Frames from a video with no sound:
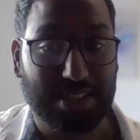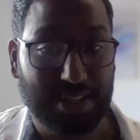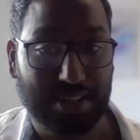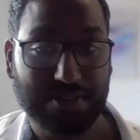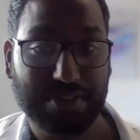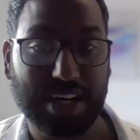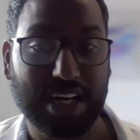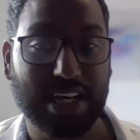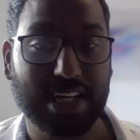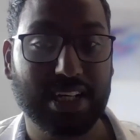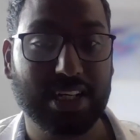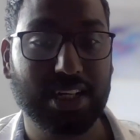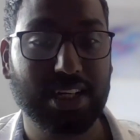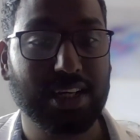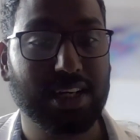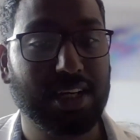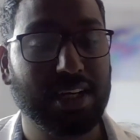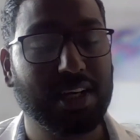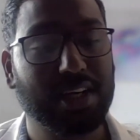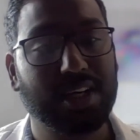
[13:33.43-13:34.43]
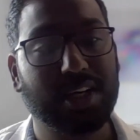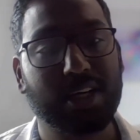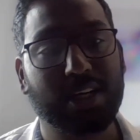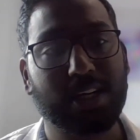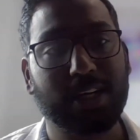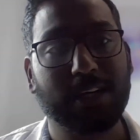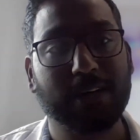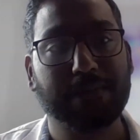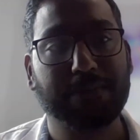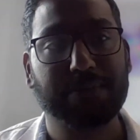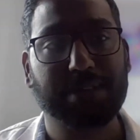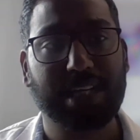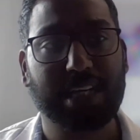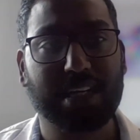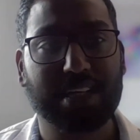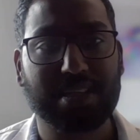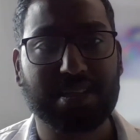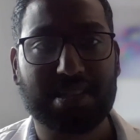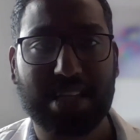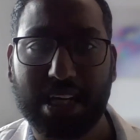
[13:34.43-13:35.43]
they've had. And
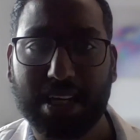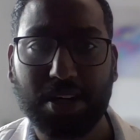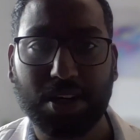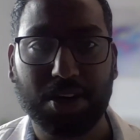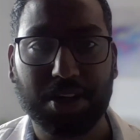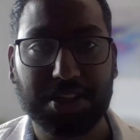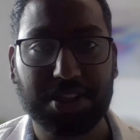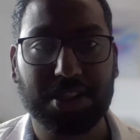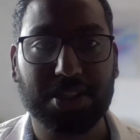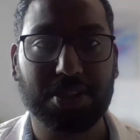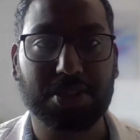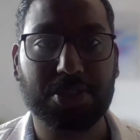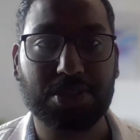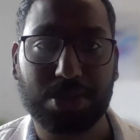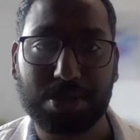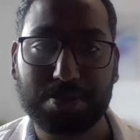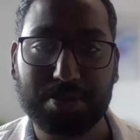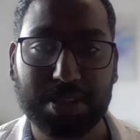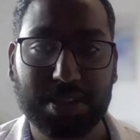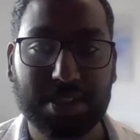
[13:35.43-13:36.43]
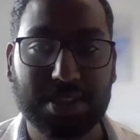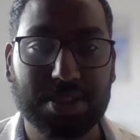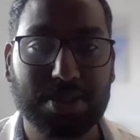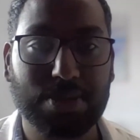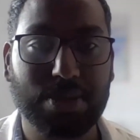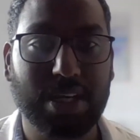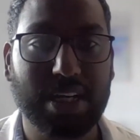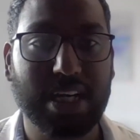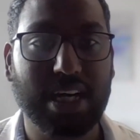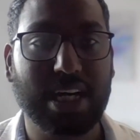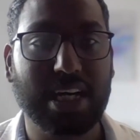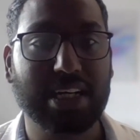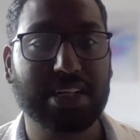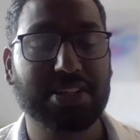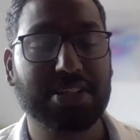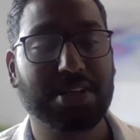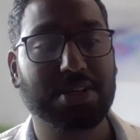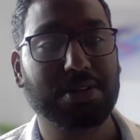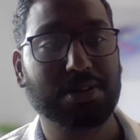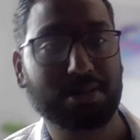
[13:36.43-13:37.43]
yeah, the psychological torment is quite high.
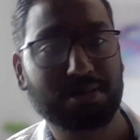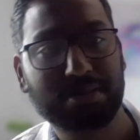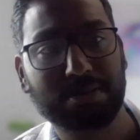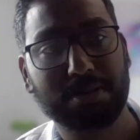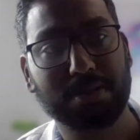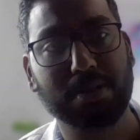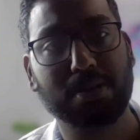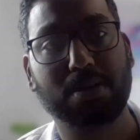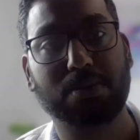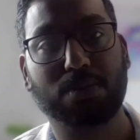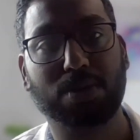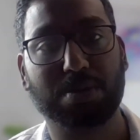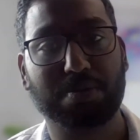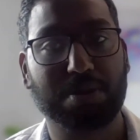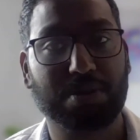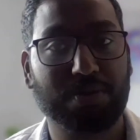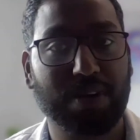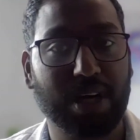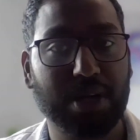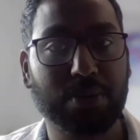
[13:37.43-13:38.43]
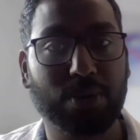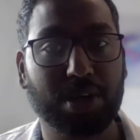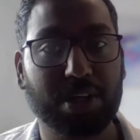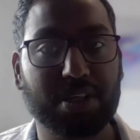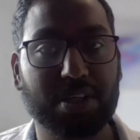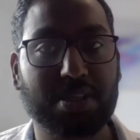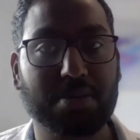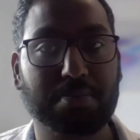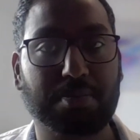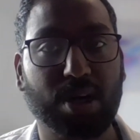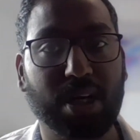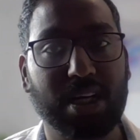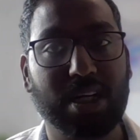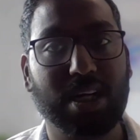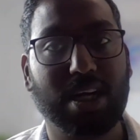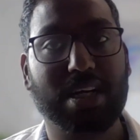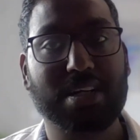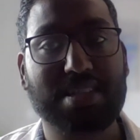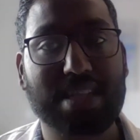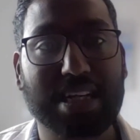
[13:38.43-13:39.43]
So what we really wanted to
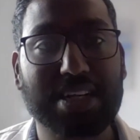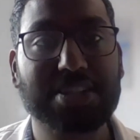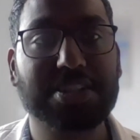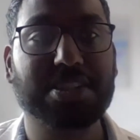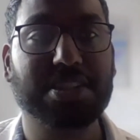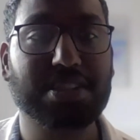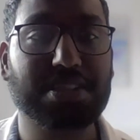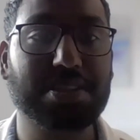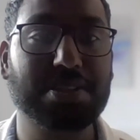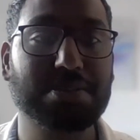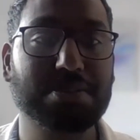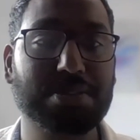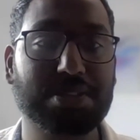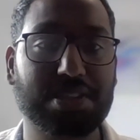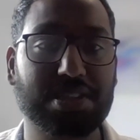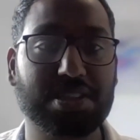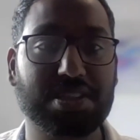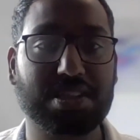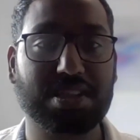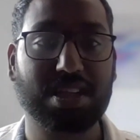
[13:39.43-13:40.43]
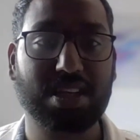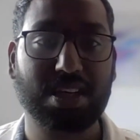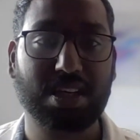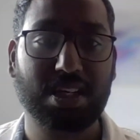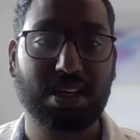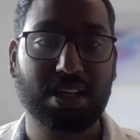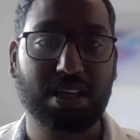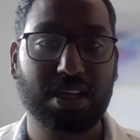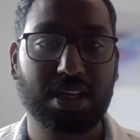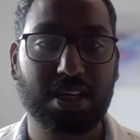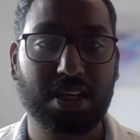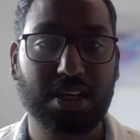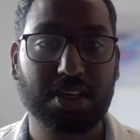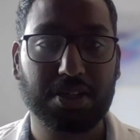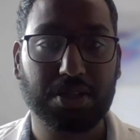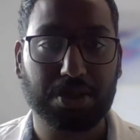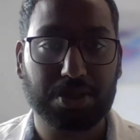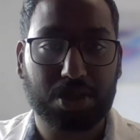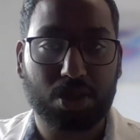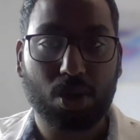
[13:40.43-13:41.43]
bring attention to is just
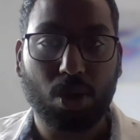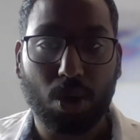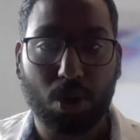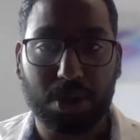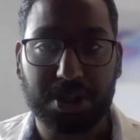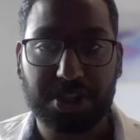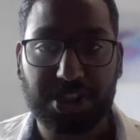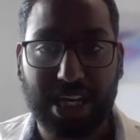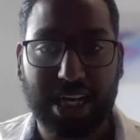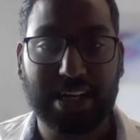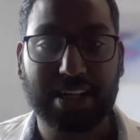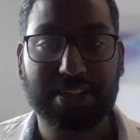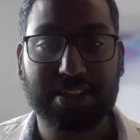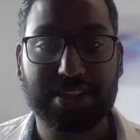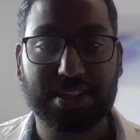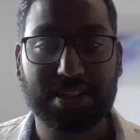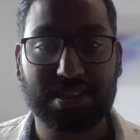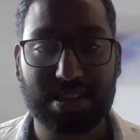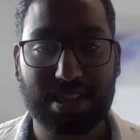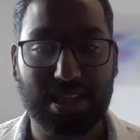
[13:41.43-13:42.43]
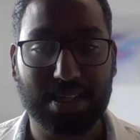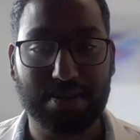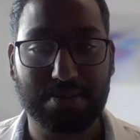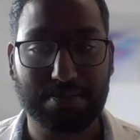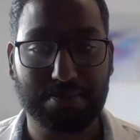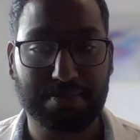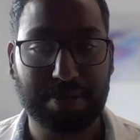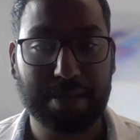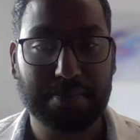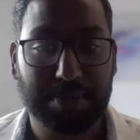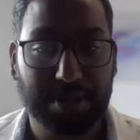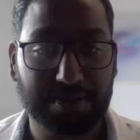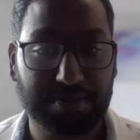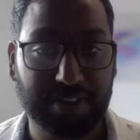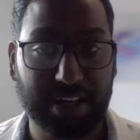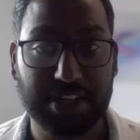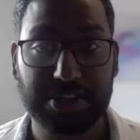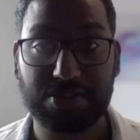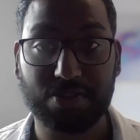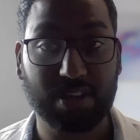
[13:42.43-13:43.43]
those core challenges that people
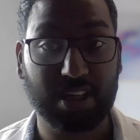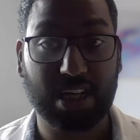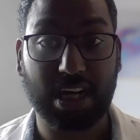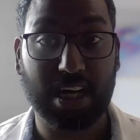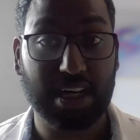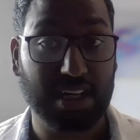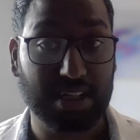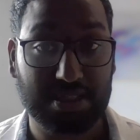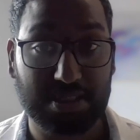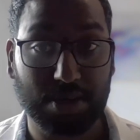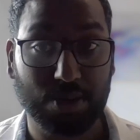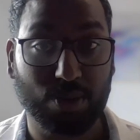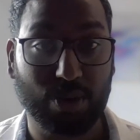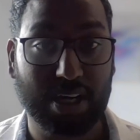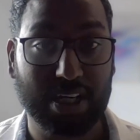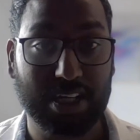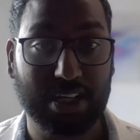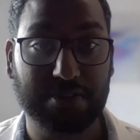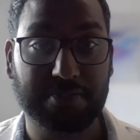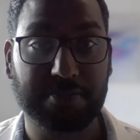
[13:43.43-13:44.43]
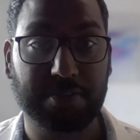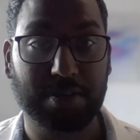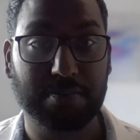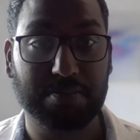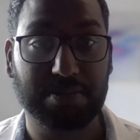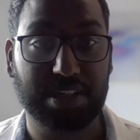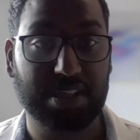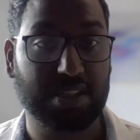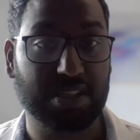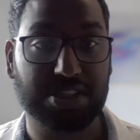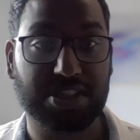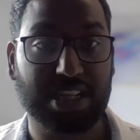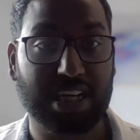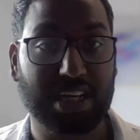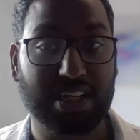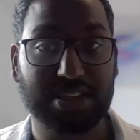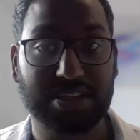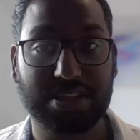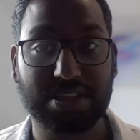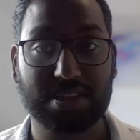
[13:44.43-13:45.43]
face, regardless of where they're from. These are
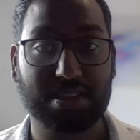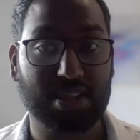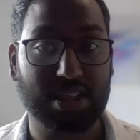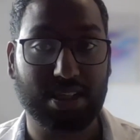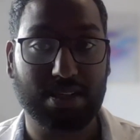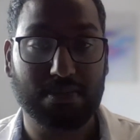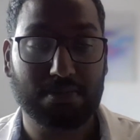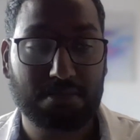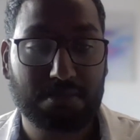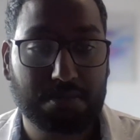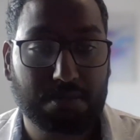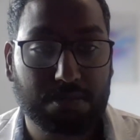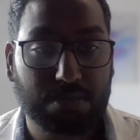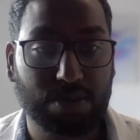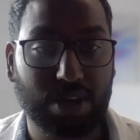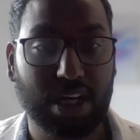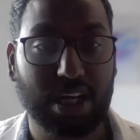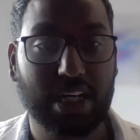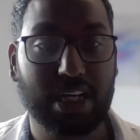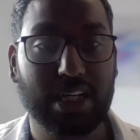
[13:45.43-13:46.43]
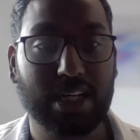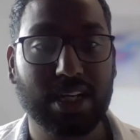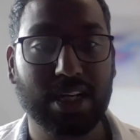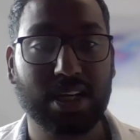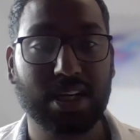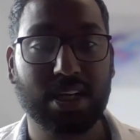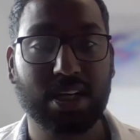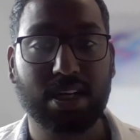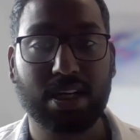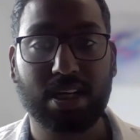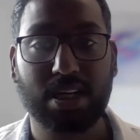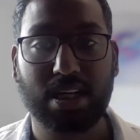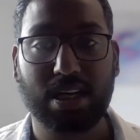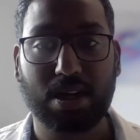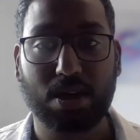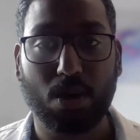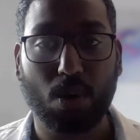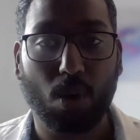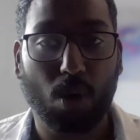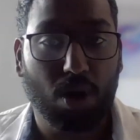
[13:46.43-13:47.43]
challenges that really
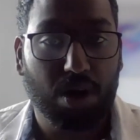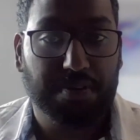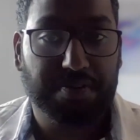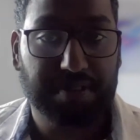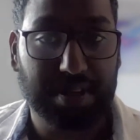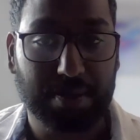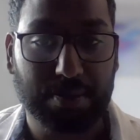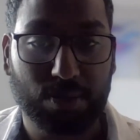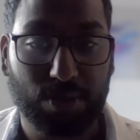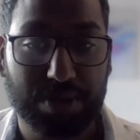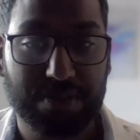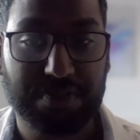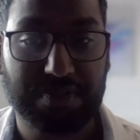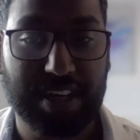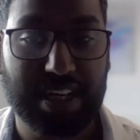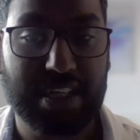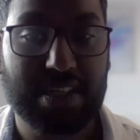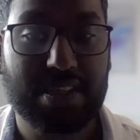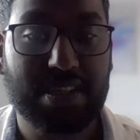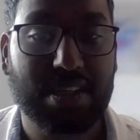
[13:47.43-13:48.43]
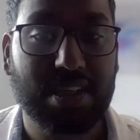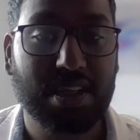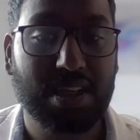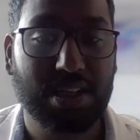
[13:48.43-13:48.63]
all of them would face.